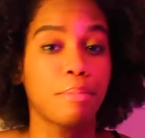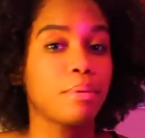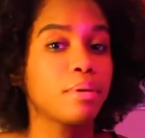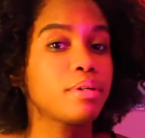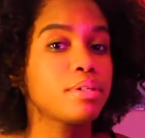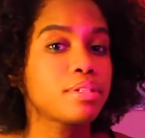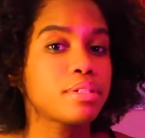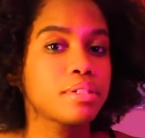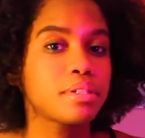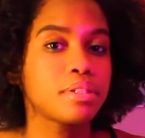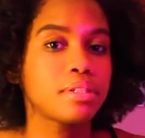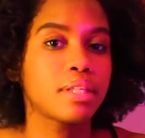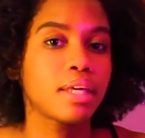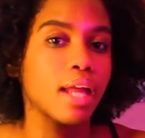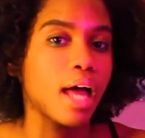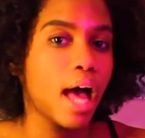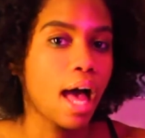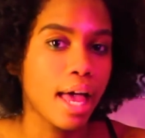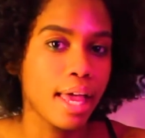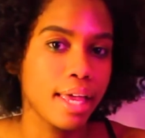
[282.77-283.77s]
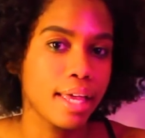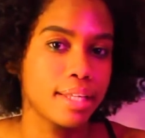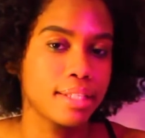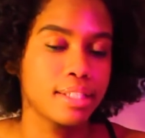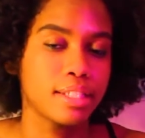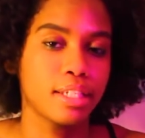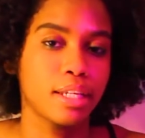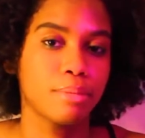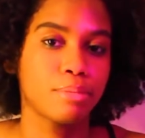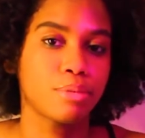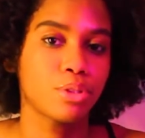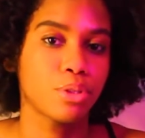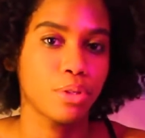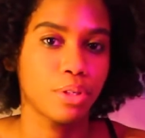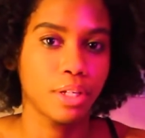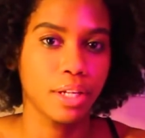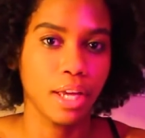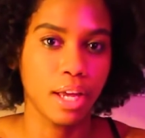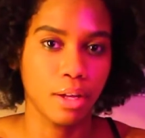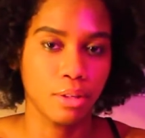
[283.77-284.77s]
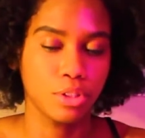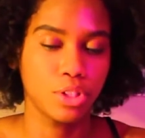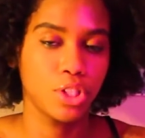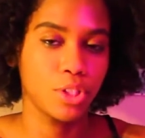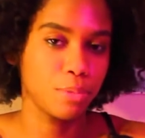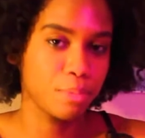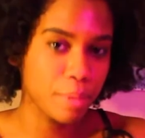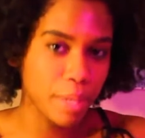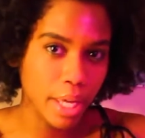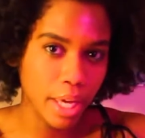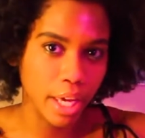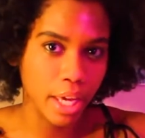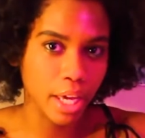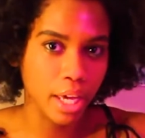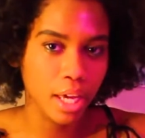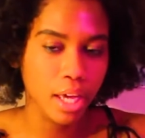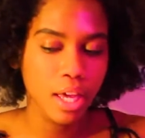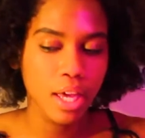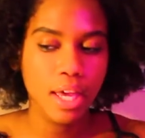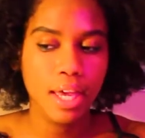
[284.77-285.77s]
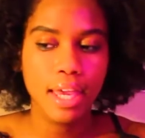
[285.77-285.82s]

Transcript: person that I ended up turning out to be.